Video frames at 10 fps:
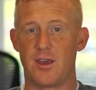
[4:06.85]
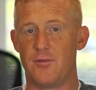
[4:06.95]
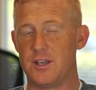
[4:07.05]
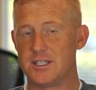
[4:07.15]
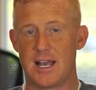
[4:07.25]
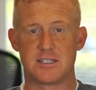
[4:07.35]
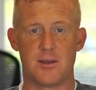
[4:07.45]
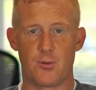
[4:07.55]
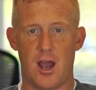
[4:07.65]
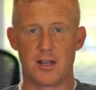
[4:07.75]
if they have the exact
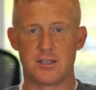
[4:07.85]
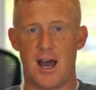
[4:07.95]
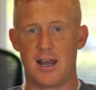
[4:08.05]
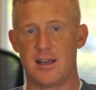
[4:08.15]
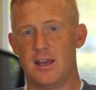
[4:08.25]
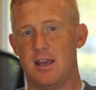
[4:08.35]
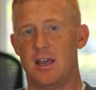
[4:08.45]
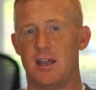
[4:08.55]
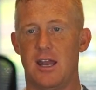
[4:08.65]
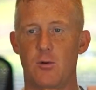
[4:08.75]
same product on it,
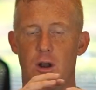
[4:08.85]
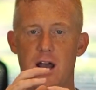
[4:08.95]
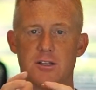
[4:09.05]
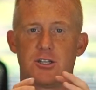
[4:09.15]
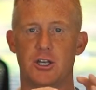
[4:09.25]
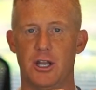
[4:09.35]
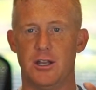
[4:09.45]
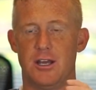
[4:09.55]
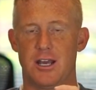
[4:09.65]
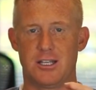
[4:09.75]
and anyone else
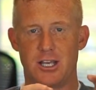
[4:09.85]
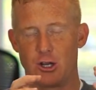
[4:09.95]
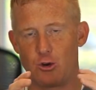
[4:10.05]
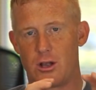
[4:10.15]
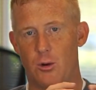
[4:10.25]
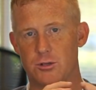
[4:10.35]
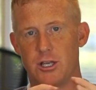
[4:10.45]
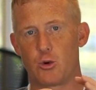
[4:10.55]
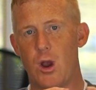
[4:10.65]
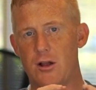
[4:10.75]
could. It's like almost
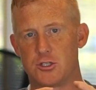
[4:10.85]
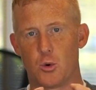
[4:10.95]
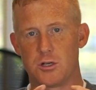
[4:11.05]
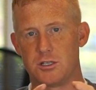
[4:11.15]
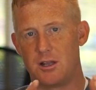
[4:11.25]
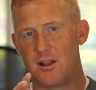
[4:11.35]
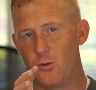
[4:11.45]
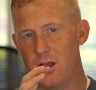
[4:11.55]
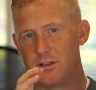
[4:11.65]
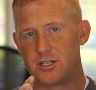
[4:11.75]
like crowdsourcing.
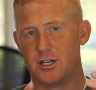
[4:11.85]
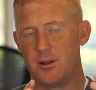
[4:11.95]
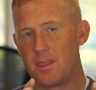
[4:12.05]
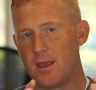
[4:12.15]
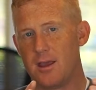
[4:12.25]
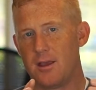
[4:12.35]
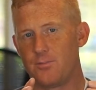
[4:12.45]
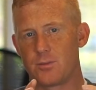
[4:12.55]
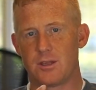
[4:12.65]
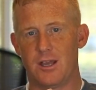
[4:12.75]
Anyone else could,
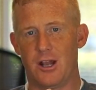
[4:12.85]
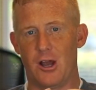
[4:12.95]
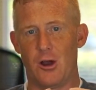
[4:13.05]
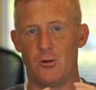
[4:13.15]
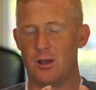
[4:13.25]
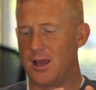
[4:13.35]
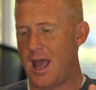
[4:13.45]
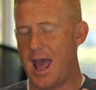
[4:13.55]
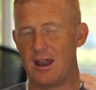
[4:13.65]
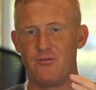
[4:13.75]

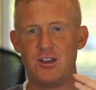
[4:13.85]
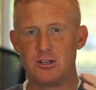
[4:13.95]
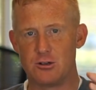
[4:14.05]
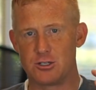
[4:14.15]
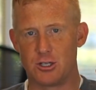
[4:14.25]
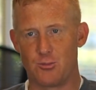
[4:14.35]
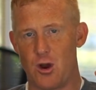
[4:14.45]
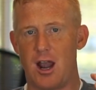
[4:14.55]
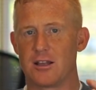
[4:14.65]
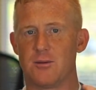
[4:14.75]
add features to the
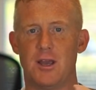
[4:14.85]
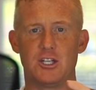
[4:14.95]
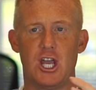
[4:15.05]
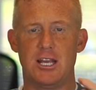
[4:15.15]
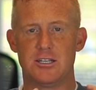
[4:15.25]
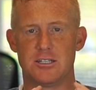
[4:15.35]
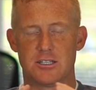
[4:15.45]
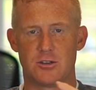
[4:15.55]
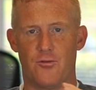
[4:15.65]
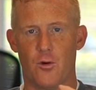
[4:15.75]
product and make changes
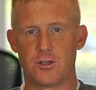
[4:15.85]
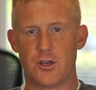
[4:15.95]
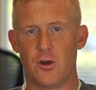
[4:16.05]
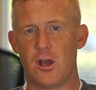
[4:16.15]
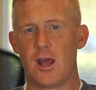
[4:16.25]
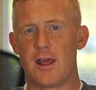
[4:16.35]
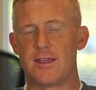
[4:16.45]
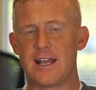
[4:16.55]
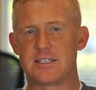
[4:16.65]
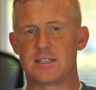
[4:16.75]
and so forth. So
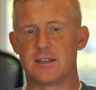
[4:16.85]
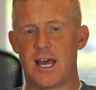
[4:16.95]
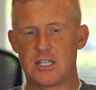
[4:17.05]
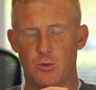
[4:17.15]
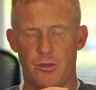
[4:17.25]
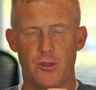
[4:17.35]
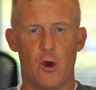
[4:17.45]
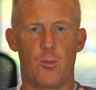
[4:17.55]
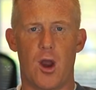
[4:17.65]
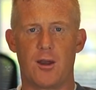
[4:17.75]
that's with
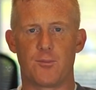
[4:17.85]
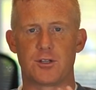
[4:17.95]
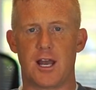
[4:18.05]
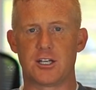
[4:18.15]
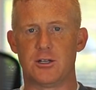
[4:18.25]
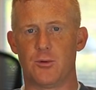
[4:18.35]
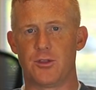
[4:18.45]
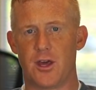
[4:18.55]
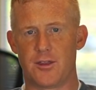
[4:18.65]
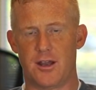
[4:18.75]
no brand protection,
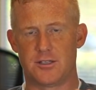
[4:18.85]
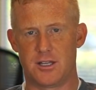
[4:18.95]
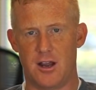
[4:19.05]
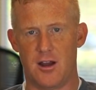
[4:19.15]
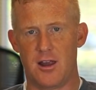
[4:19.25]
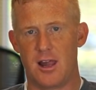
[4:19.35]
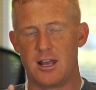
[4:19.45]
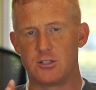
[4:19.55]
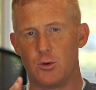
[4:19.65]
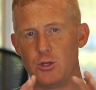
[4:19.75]
with nothing else there.
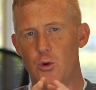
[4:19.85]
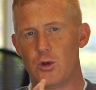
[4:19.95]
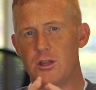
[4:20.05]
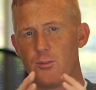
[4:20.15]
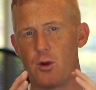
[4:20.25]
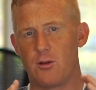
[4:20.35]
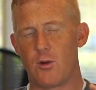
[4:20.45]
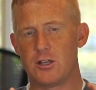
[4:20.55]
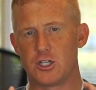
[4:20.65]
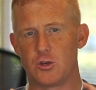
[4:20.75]
So when you're in the brand
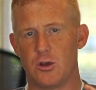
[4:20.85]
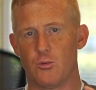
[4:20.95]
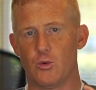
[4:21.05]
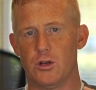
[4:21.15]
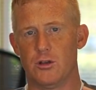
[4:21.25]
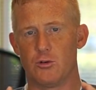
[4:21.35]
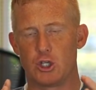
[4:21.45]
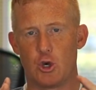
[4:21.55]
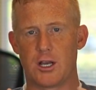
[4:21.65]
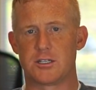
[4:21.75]
registry, it really
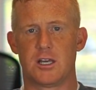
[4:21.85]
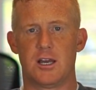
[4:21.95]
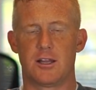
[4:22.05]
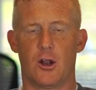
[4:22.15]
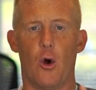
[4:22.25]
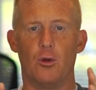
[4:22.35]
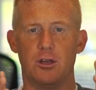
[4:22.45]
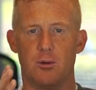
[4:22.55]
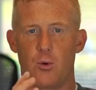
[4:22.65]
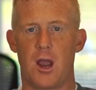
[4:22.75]
restricts that
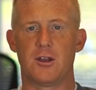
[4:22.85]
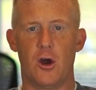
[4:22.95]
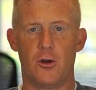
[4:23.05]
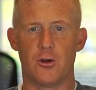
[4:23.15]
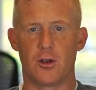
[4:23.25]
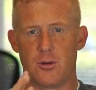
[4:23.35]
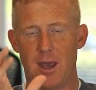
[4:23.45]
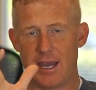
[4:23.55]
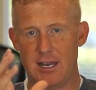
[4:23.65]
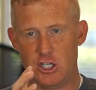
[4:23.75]
only the brand owner can
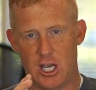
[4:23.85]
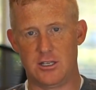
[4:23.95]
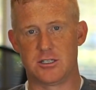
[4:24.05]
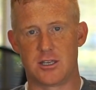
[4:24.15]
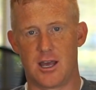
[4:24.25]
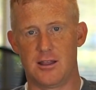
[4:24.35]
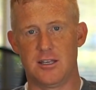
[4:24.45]
make any changes to that